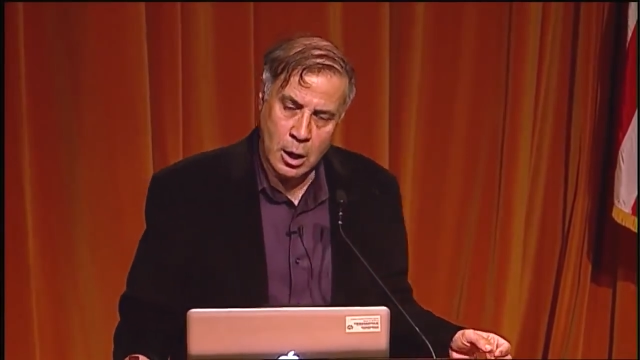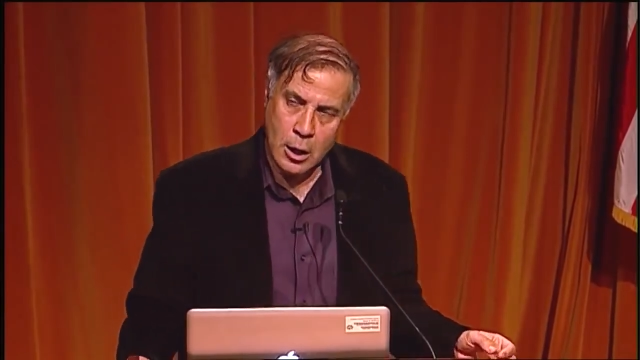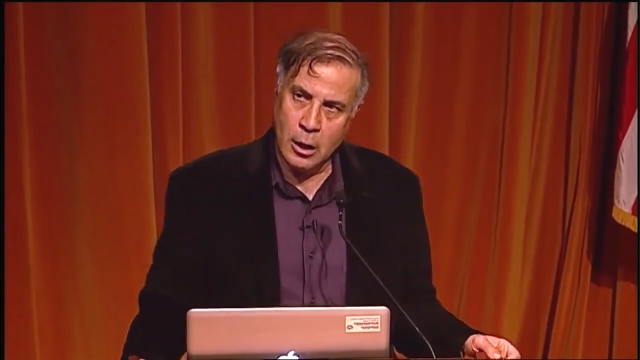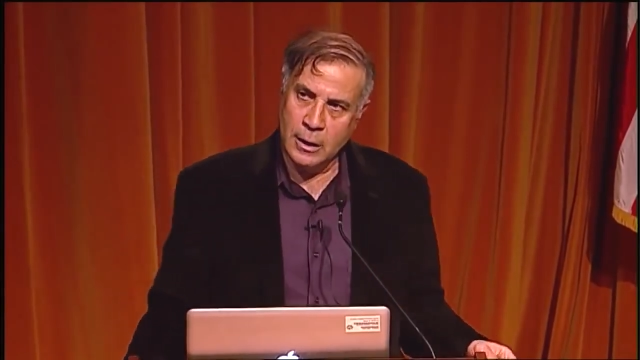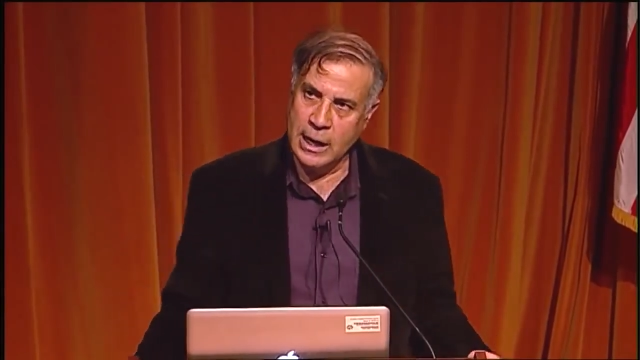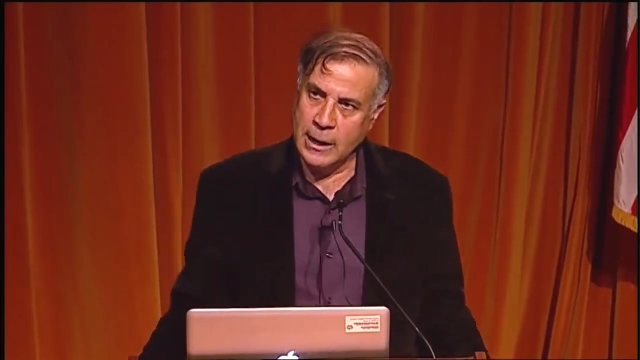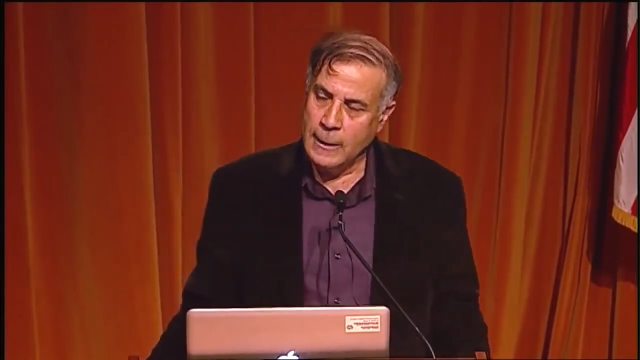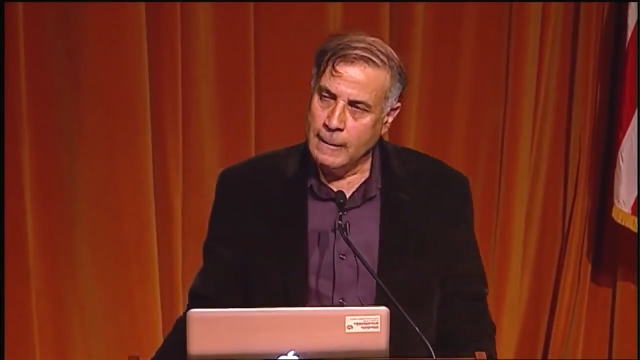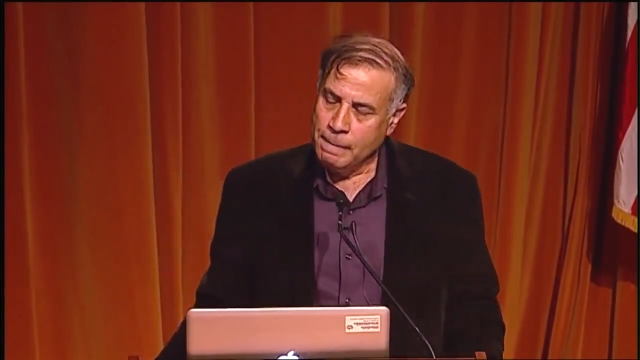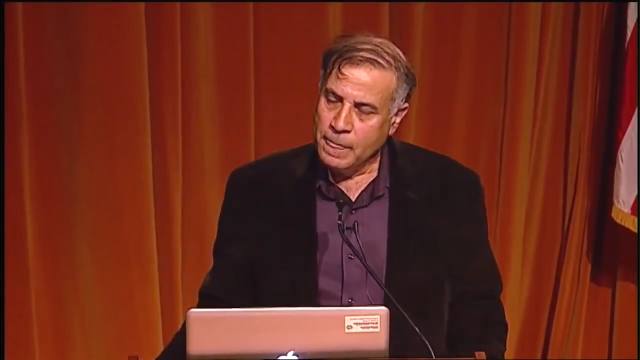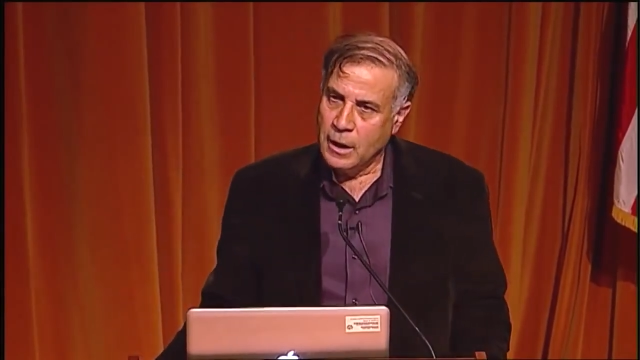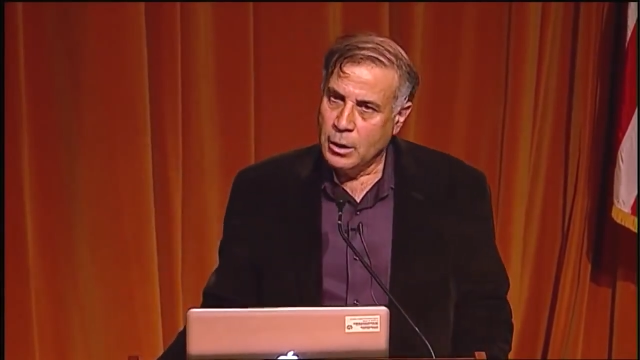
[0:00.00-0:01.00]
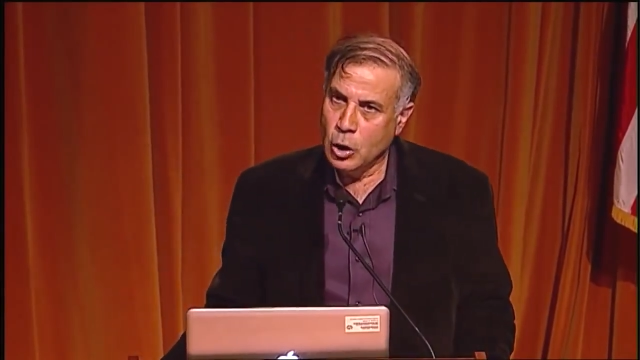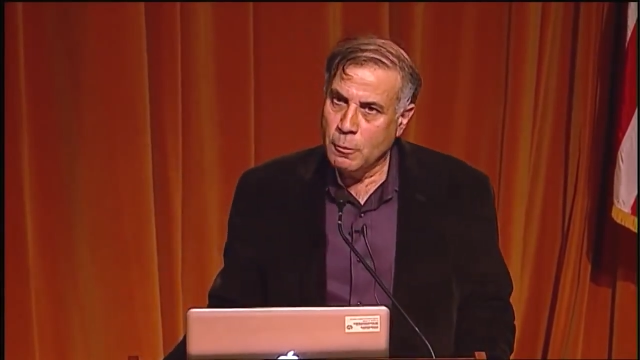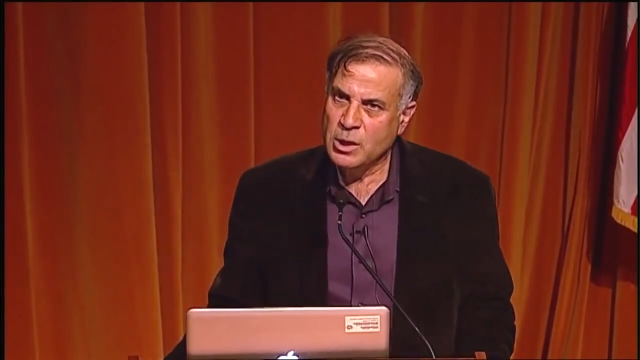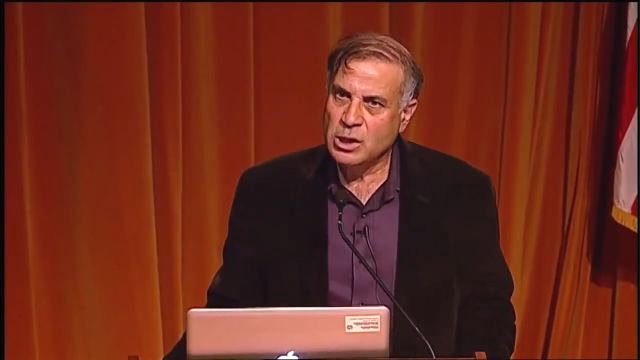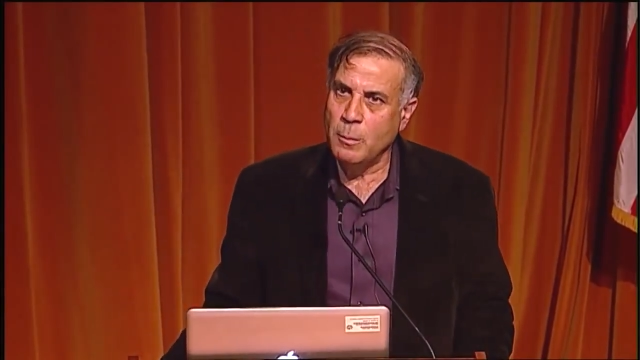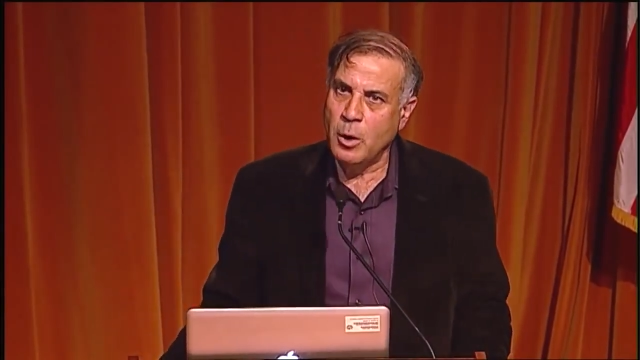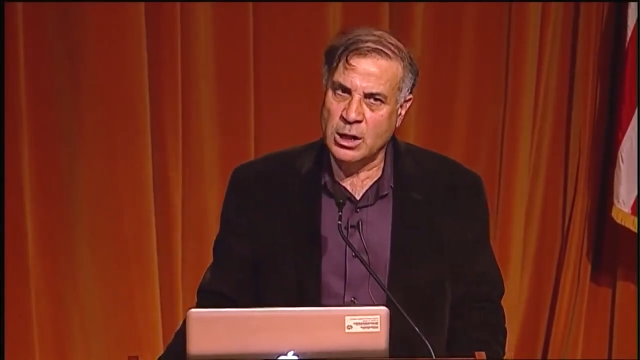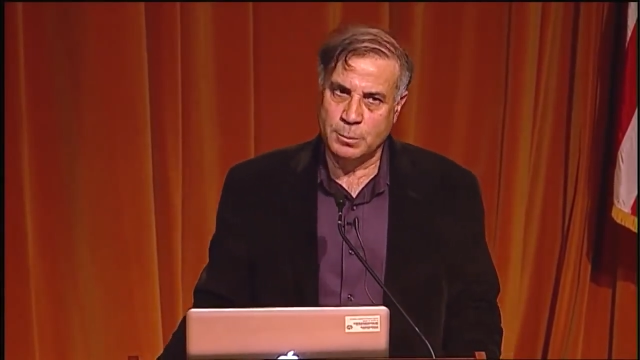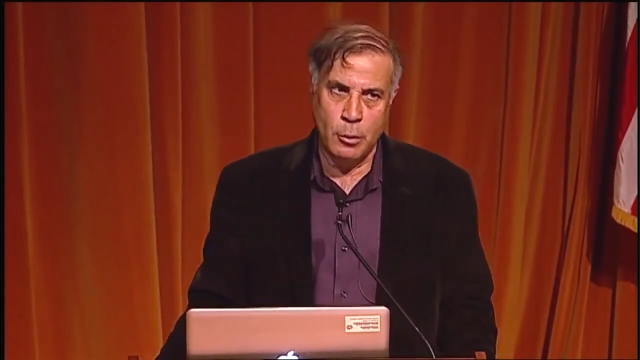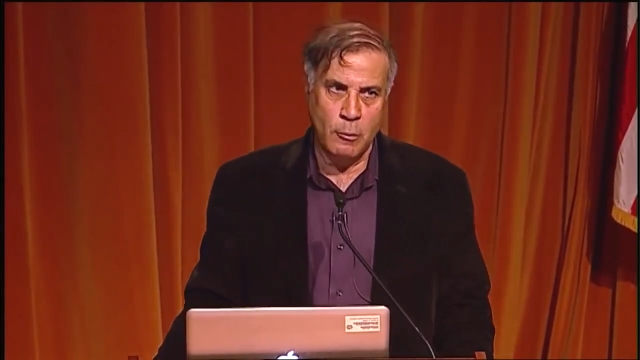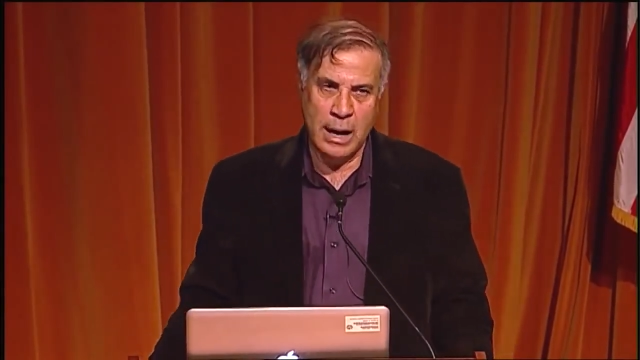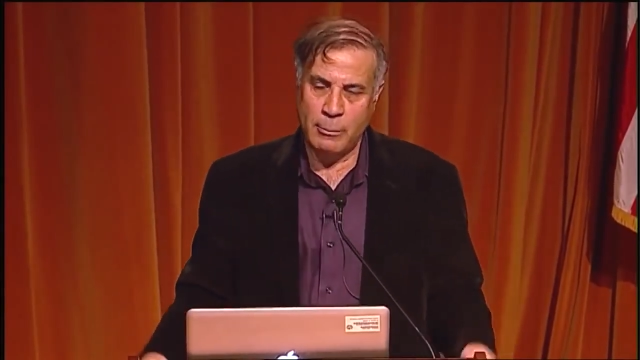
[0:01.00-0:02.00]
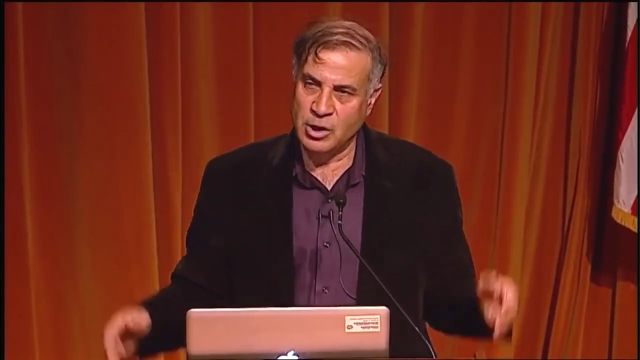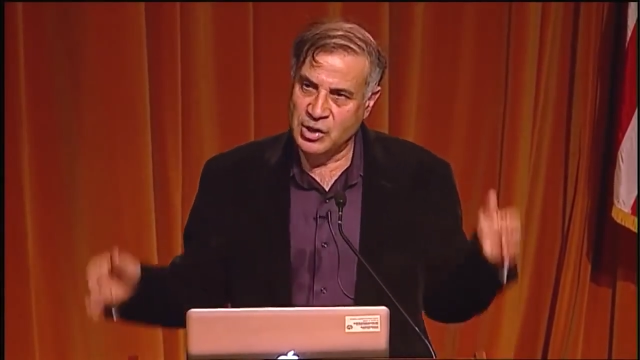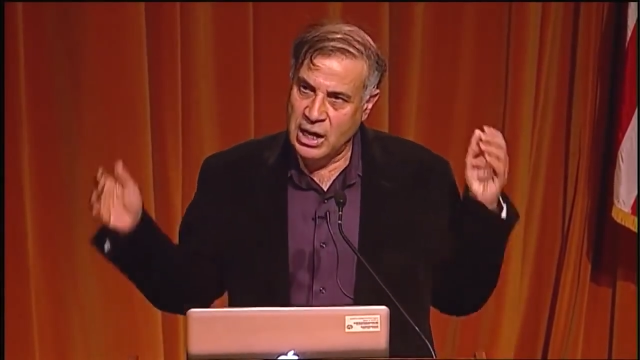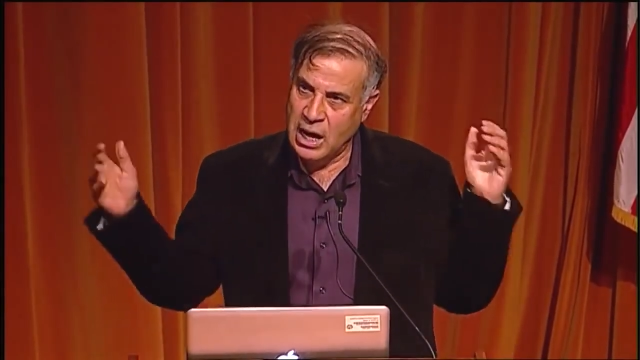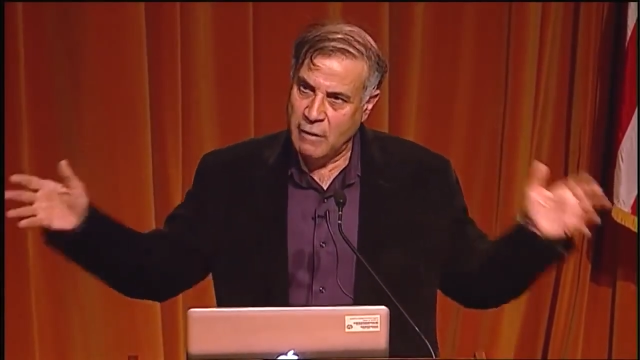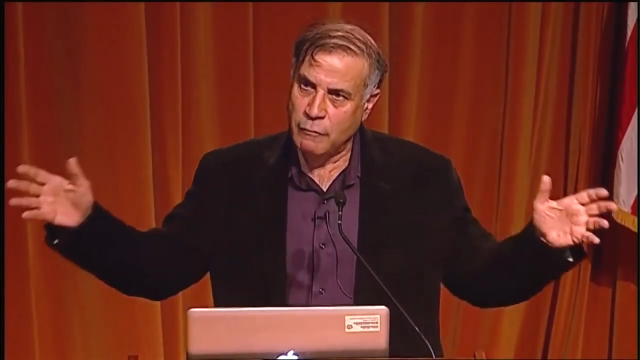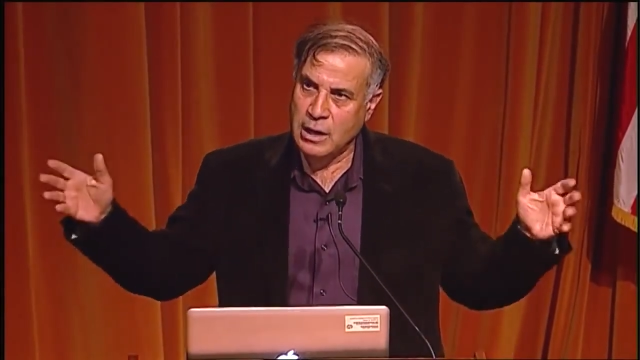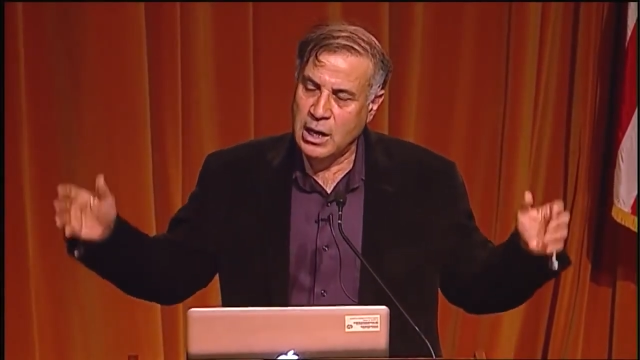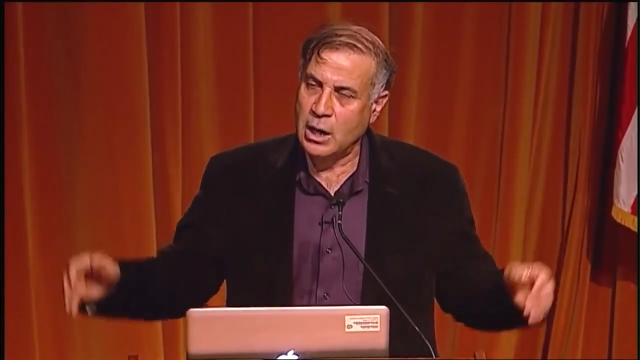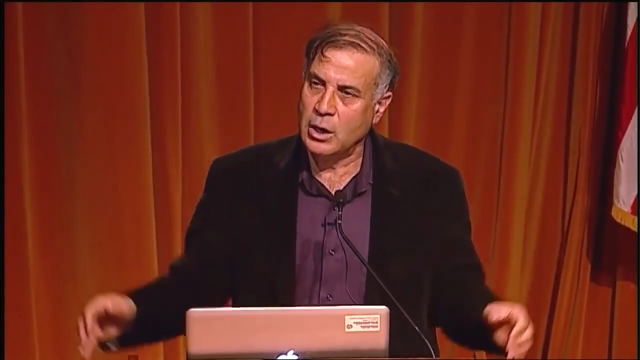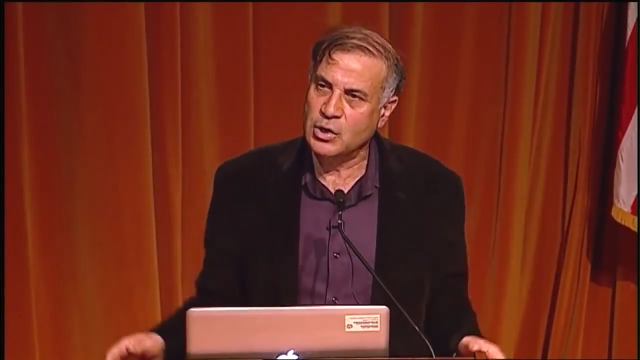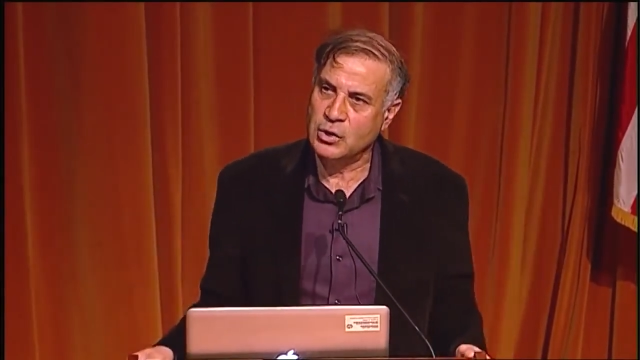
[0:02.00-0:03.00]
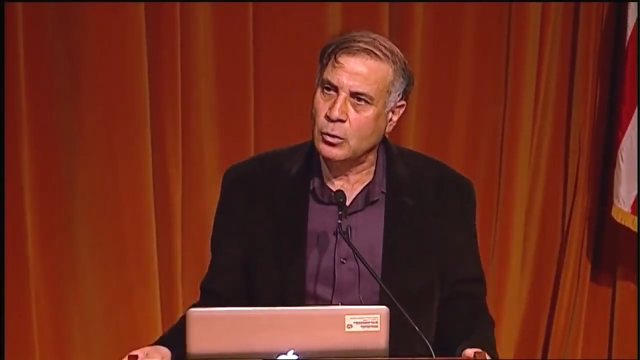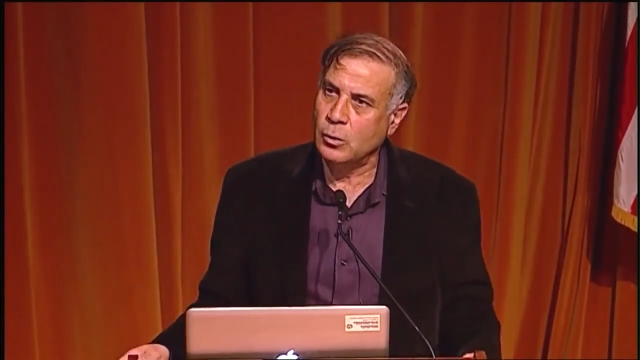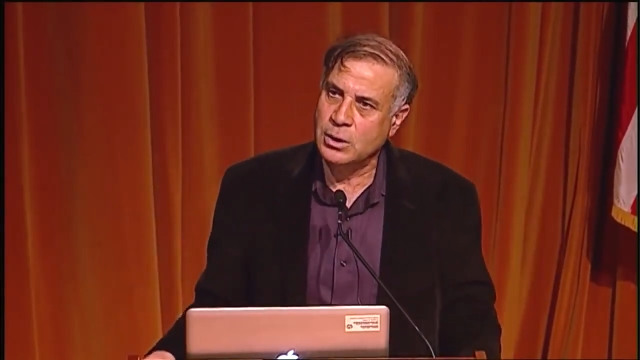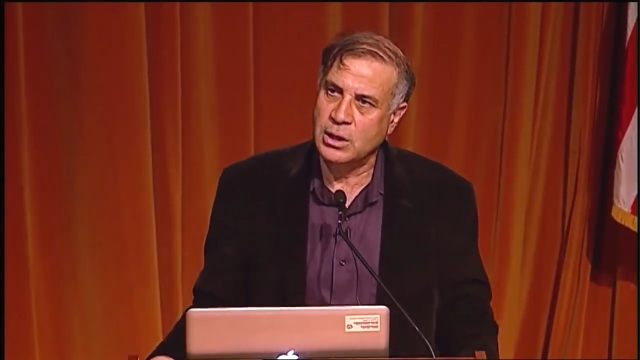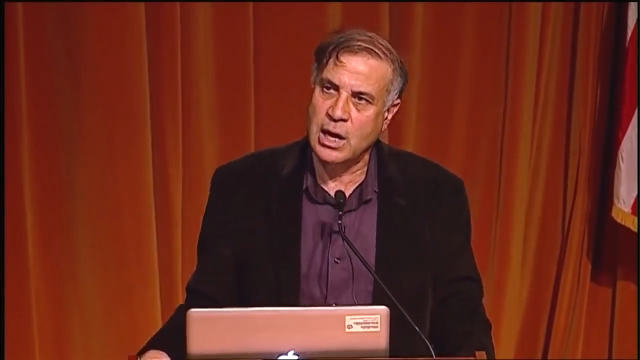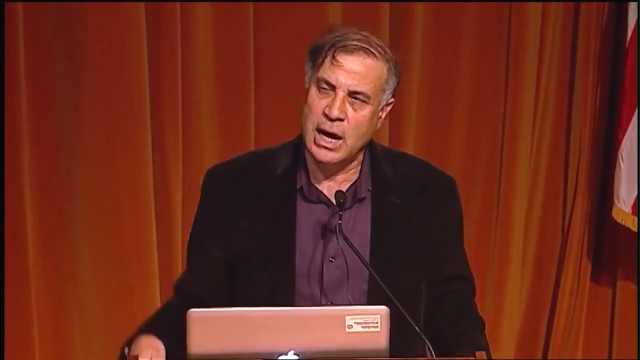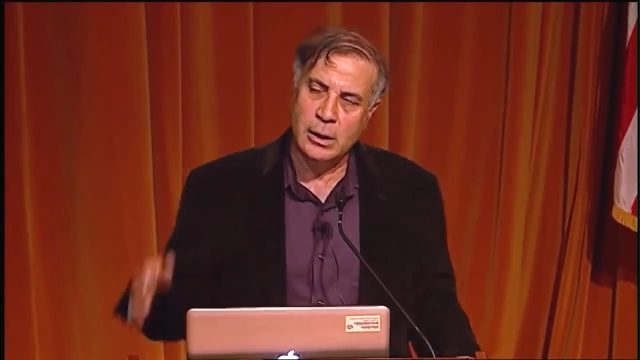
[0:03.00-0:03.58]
okay? Humans to Mars program would say to every kid in school today,